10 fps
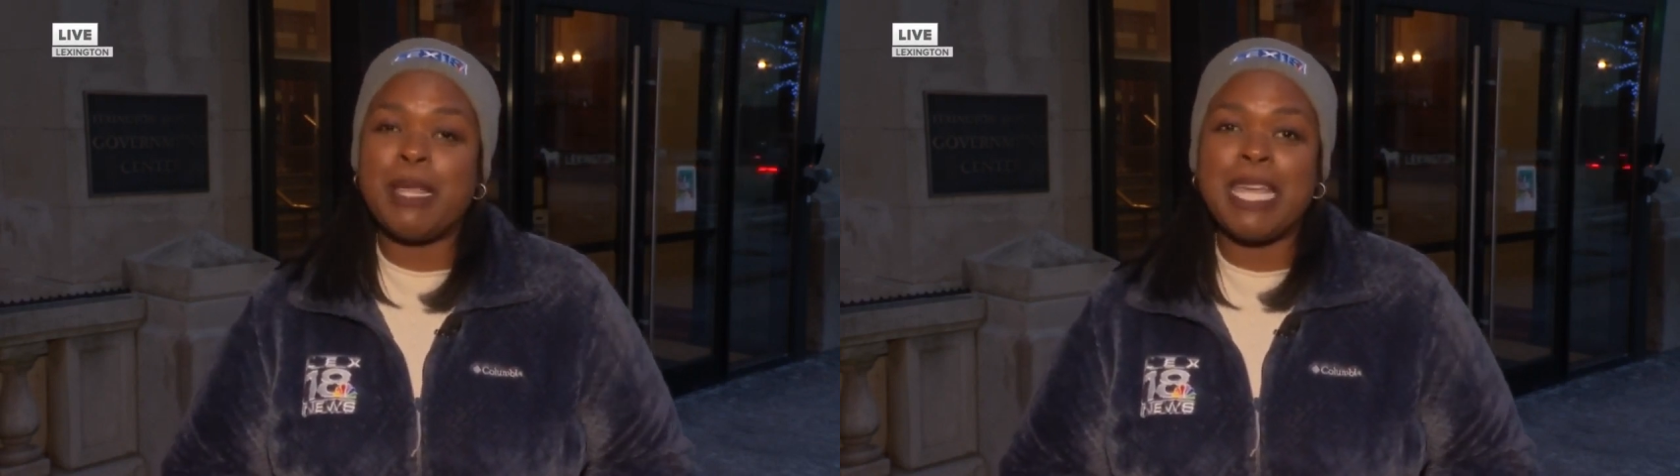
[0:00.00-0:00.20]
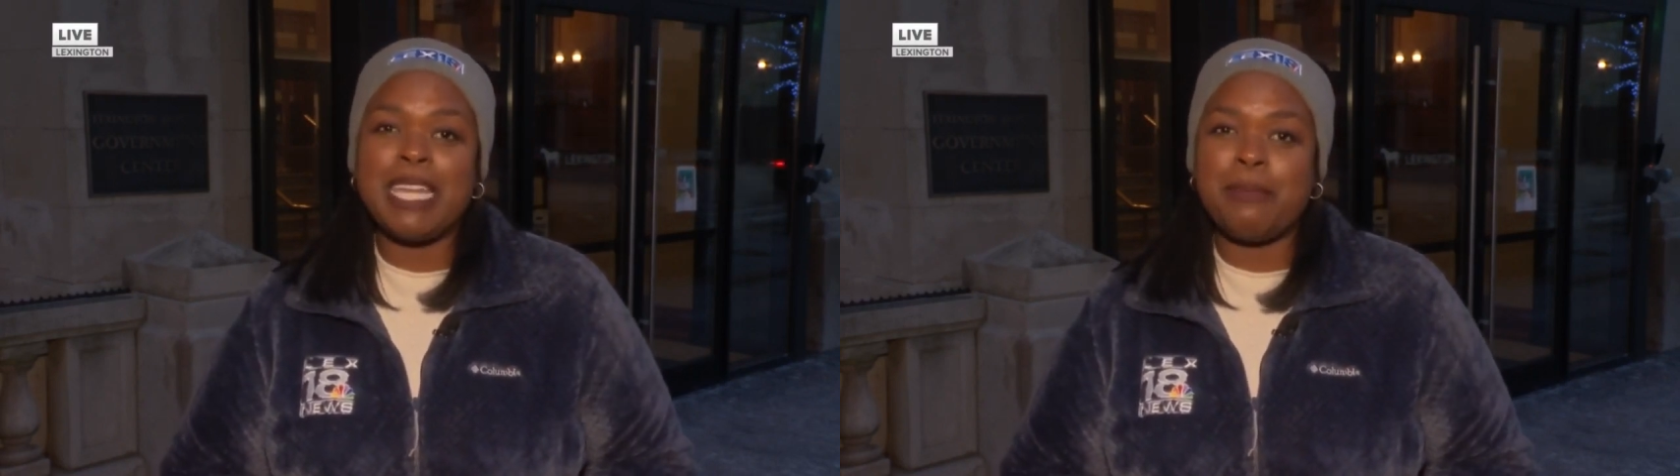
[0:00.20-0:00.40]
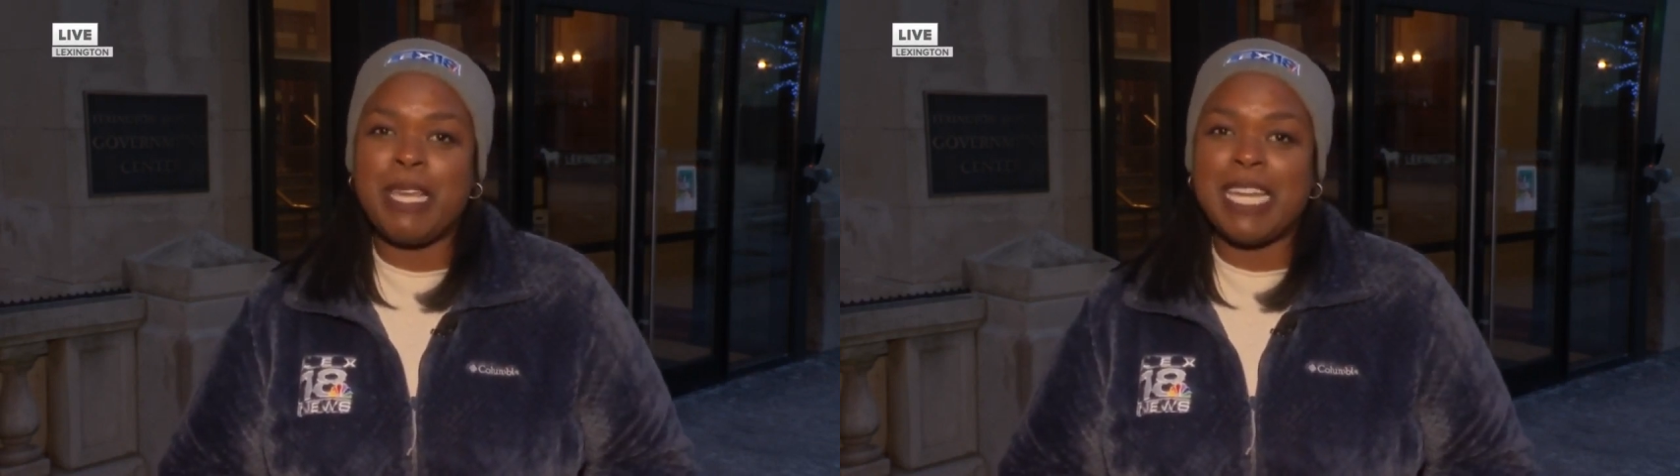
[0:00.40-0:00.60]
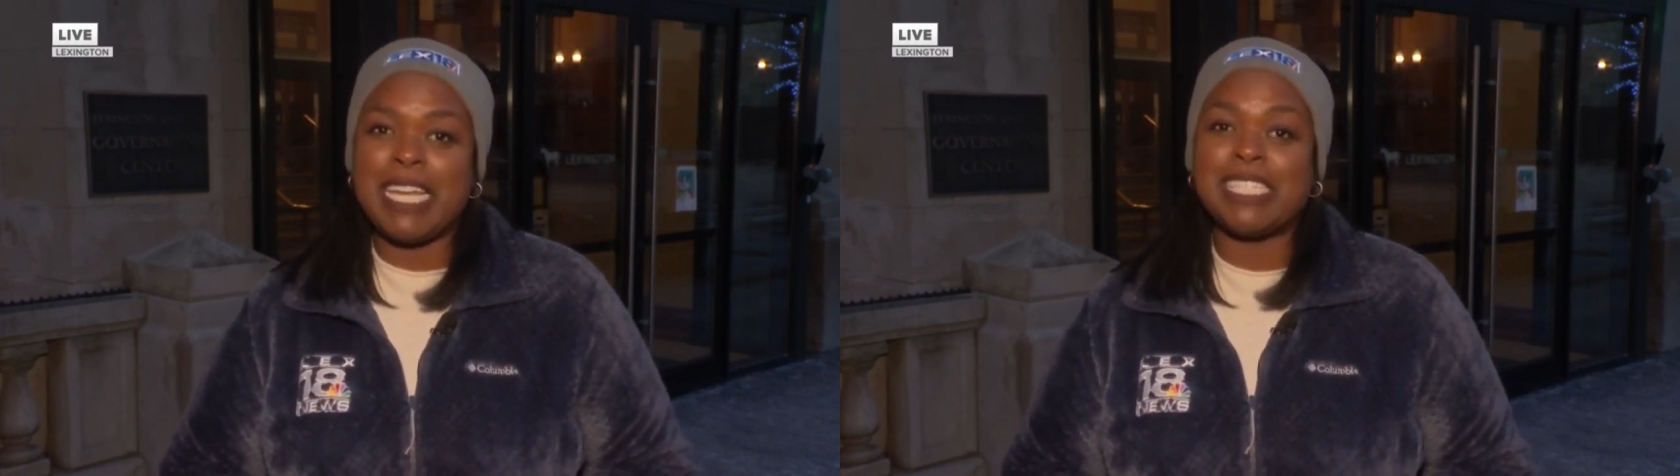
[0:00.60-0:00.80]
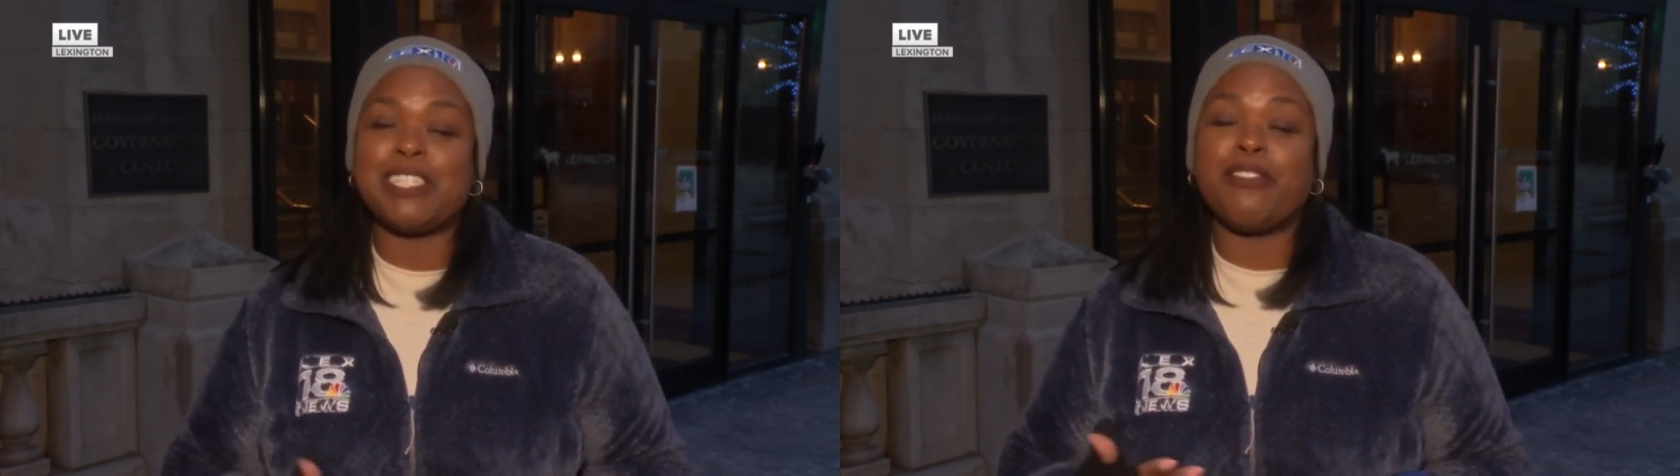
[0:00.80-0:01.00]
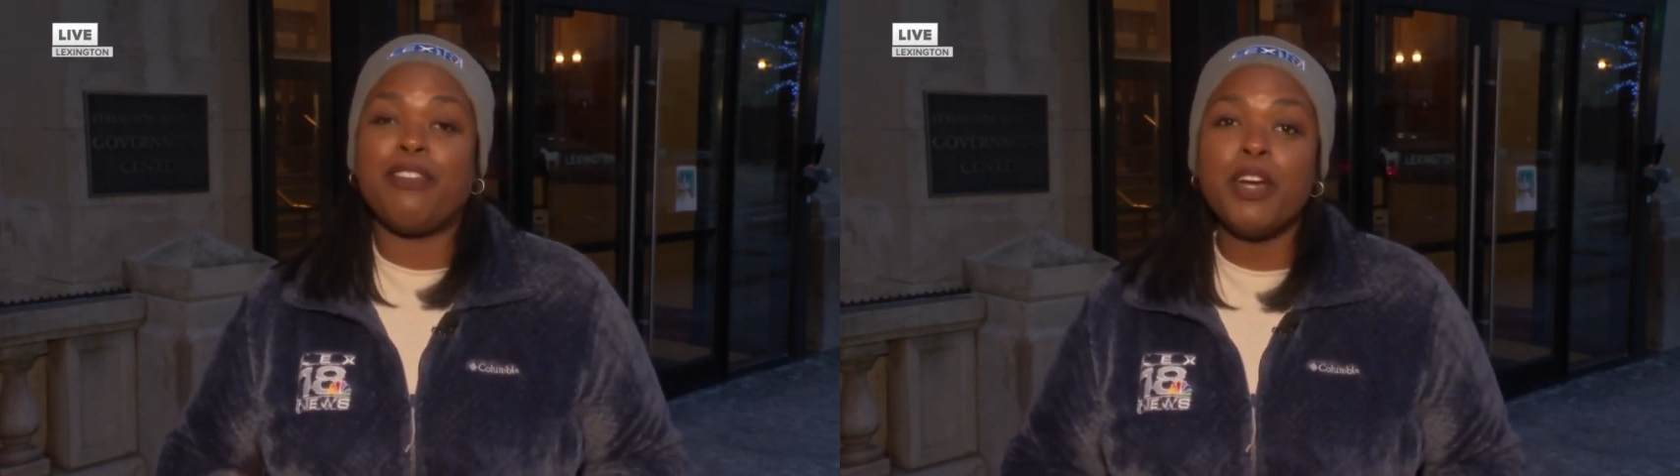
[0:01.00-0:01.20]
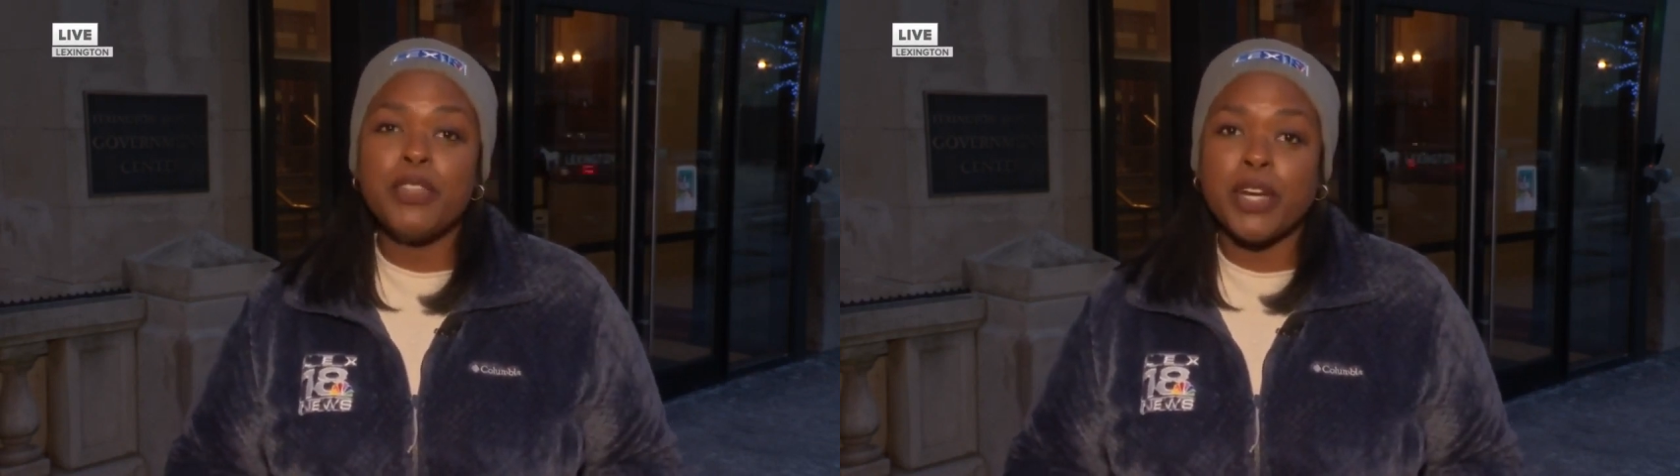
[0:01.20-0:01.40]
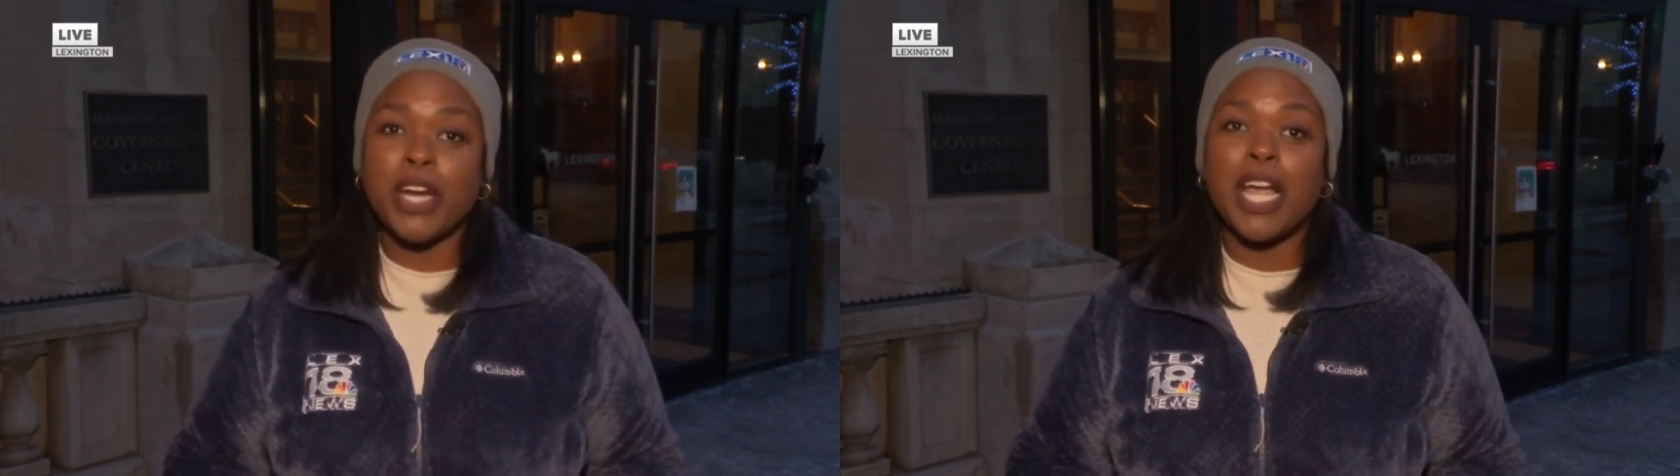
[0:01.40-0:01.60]
planning meetings to
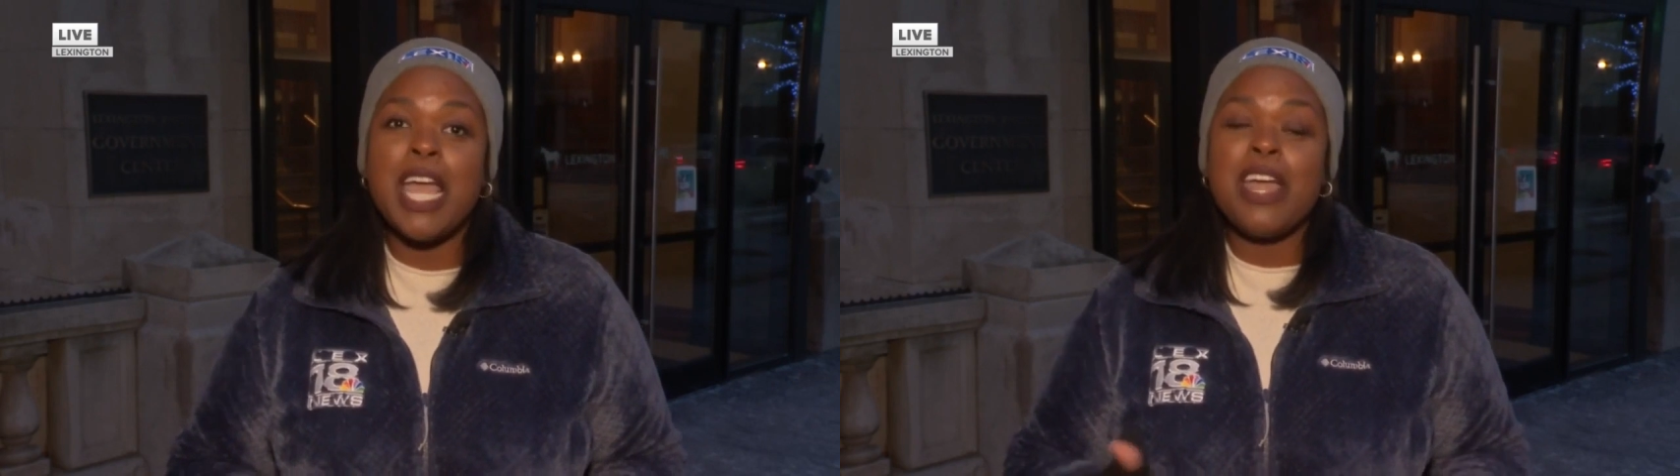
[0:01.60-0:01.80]
further